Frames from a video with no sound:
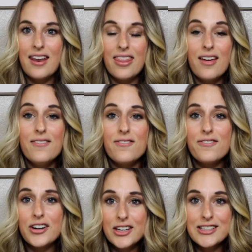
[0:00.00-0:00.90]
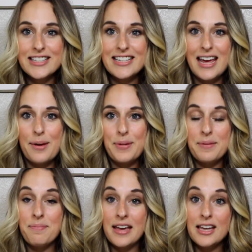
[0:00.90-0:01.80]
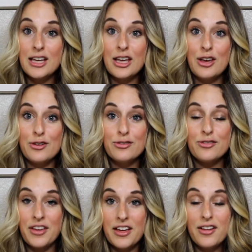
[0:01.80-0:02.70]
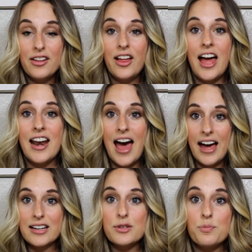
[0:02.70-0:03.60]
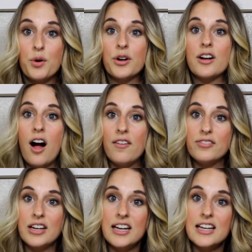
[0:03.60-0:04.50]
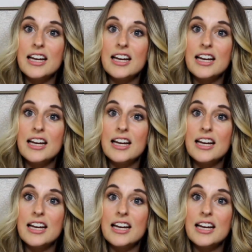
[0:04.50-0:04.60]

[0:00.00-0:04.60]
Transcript: The first tip in making you feel and act more confident